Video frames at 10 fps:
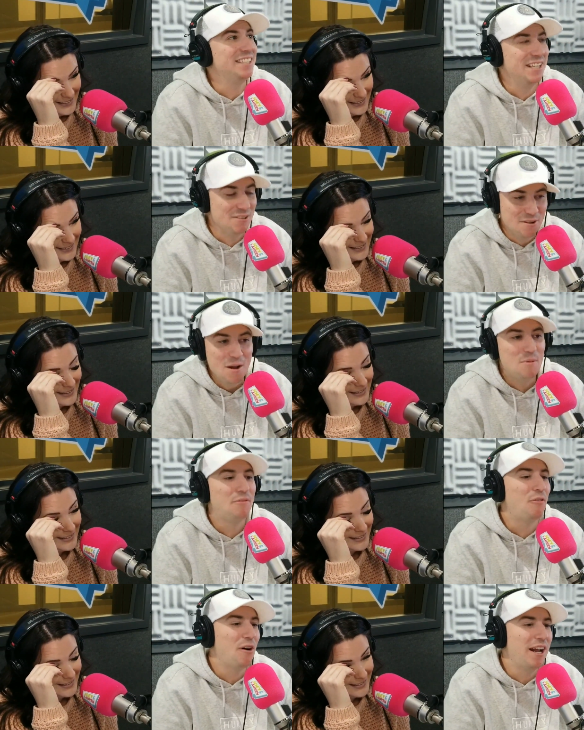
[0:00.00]
Speaker 1: you
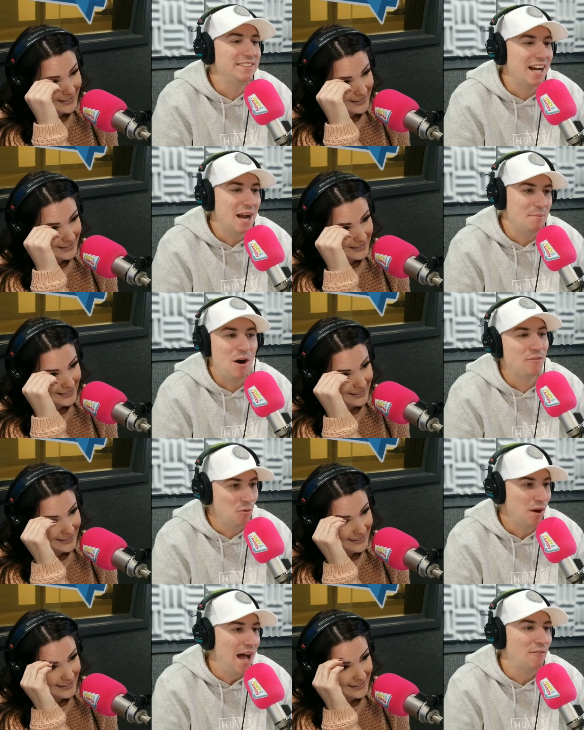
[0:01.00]
before I die, Marvel
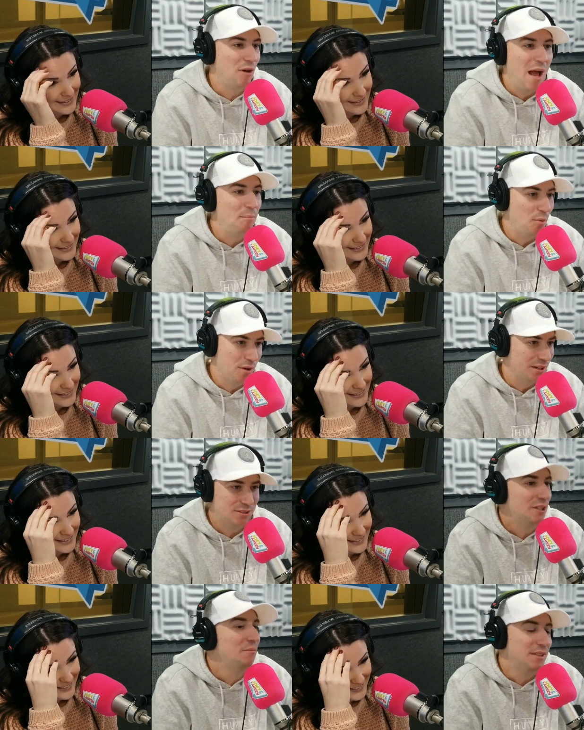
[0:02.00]
will have Rat Boy or
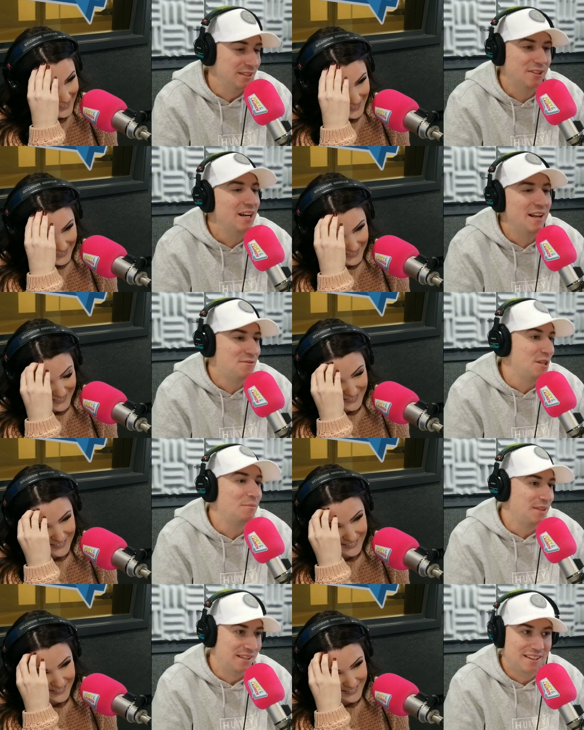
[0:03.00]
something. They're gonna have
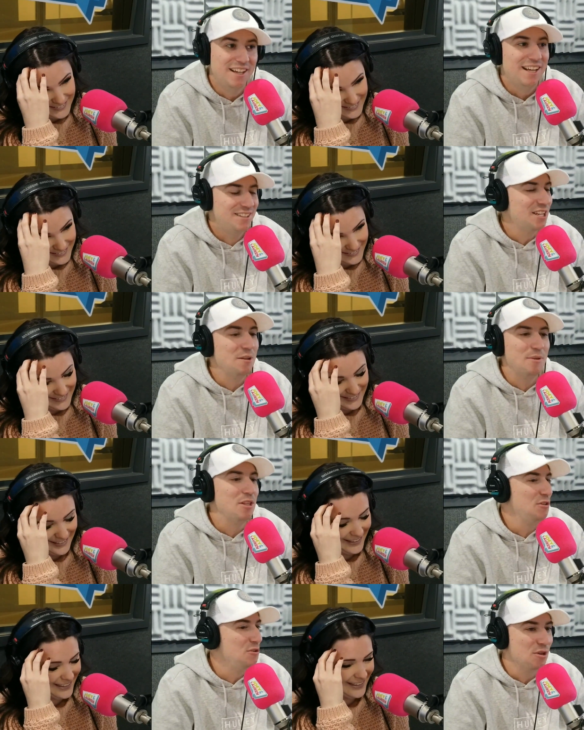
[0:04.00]
something. It's gonna be the
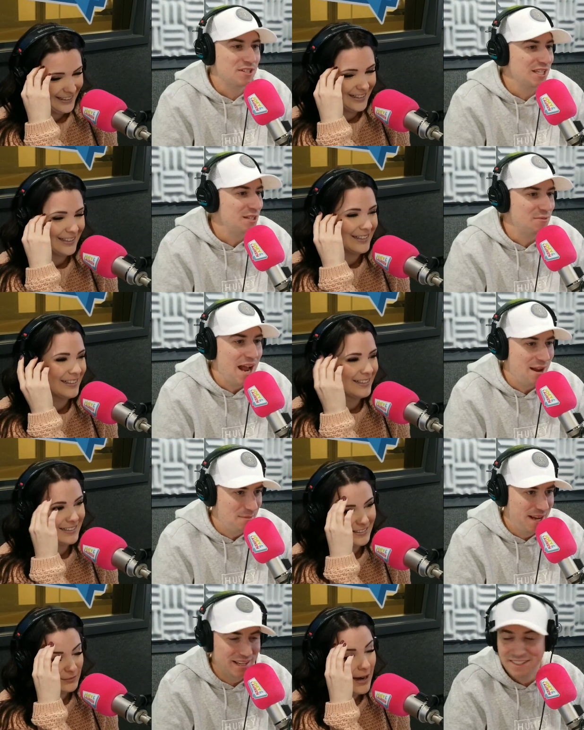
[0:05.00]
New York uh-uh. City Rat
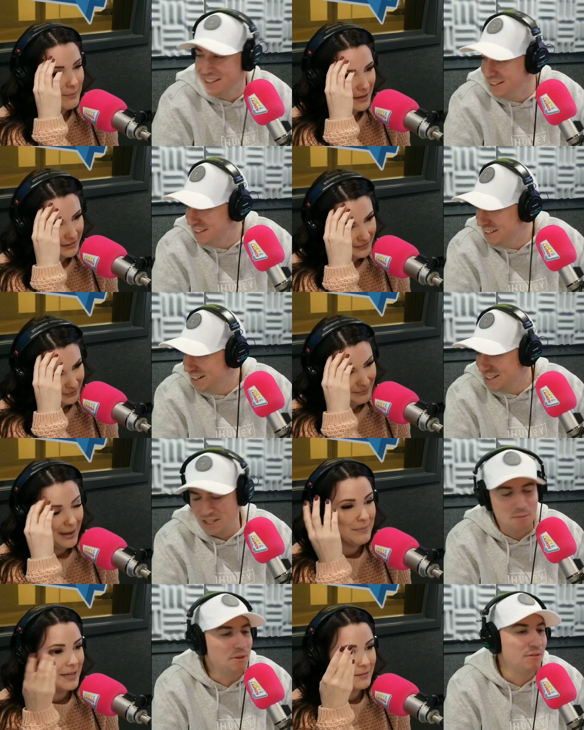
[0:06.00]
Man.
Speaker 2: Rat Man.
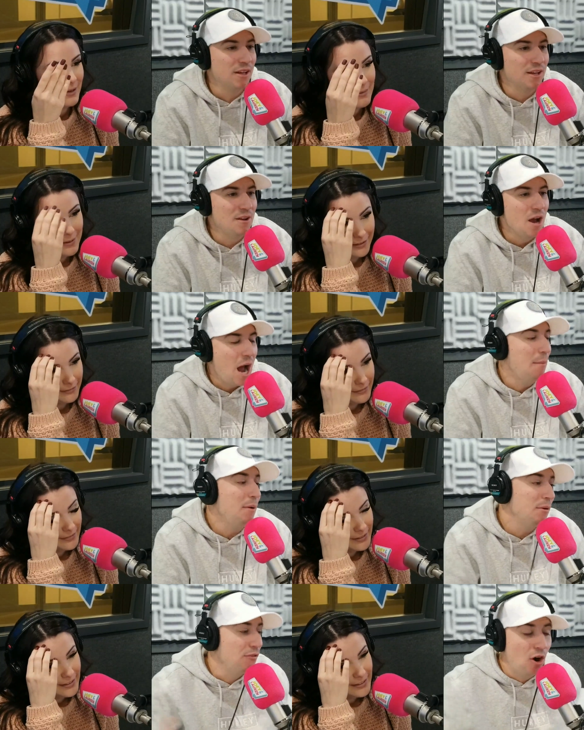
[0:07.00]
Batman be, and Rat Man. I mean,
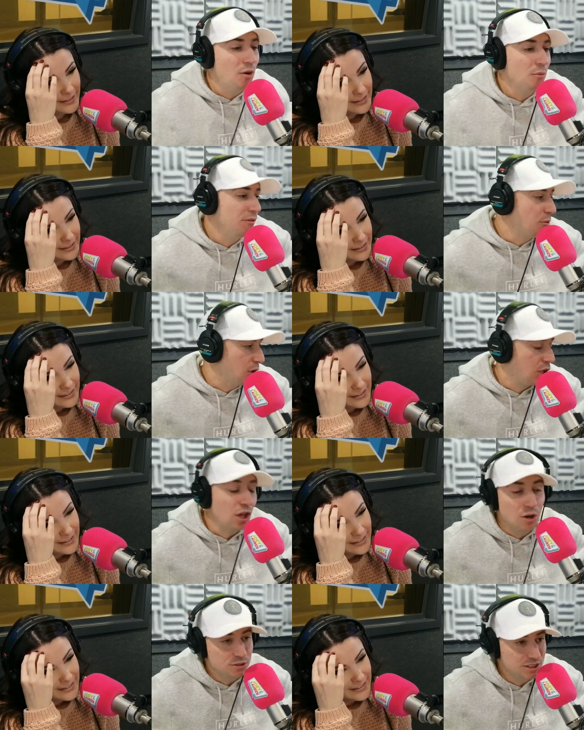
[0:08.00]
Speaker 1: we've already we were
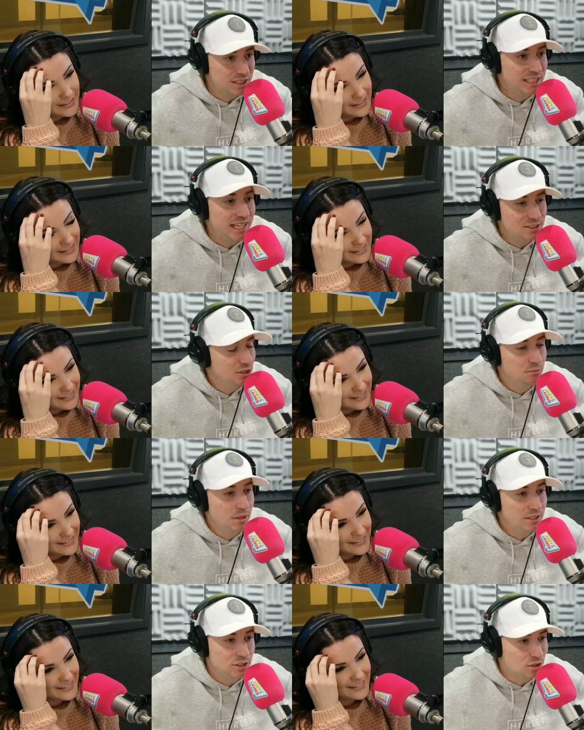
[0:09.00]
close. Teenage
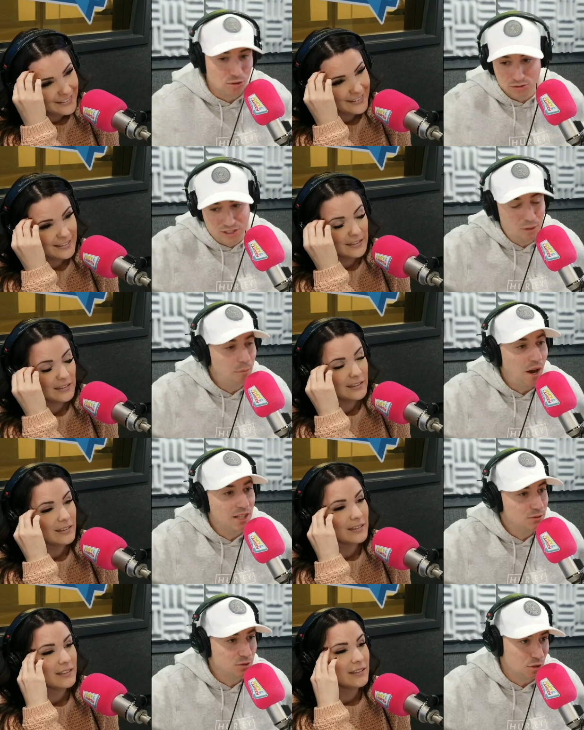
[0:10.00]
Ninja Turtles, their
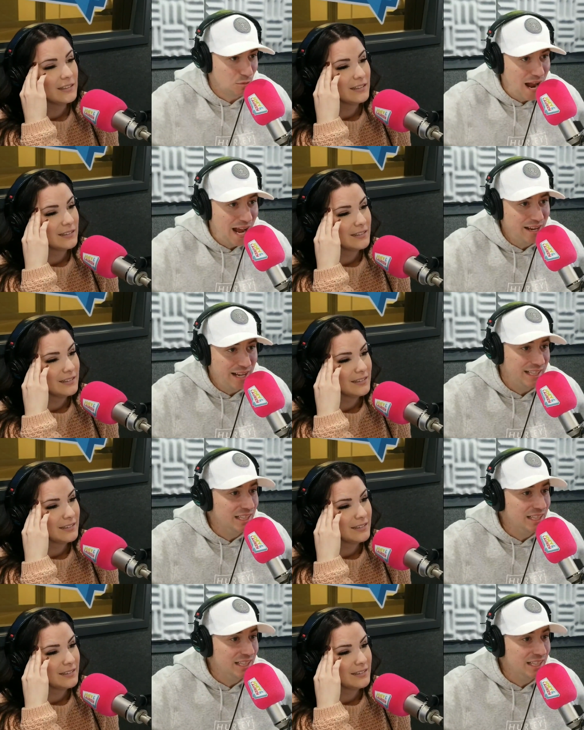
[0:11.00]
boss was a rat and he